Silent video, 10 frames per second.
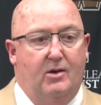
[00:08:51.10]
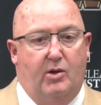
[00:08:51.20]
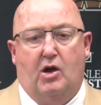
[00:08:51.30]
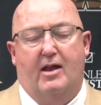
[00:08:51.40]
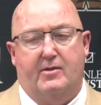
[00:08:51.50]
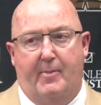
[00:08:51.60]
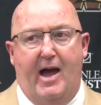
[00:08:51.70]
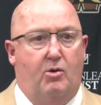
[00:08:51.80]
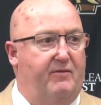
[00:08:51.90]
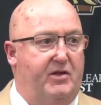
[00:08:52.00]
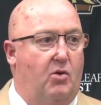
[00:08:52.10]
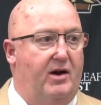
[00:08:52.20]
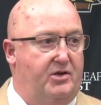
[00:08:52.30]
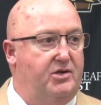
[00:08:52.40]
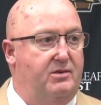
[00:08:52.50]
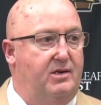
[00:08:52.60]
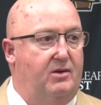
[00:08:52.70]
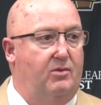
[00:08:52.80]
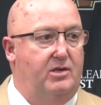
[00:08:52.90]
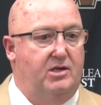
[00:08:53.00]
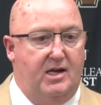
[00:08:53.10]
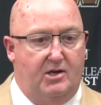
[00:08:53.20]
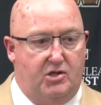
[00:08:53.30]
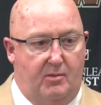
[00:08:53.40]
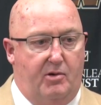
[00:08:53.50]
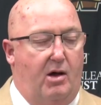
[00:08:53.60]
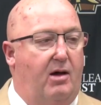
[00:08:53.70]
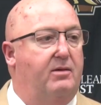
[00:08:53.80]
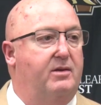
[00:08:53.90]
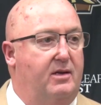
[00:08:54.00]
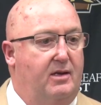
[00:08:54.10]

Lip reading: We call it the power of the orange. You know, when you touch the ball,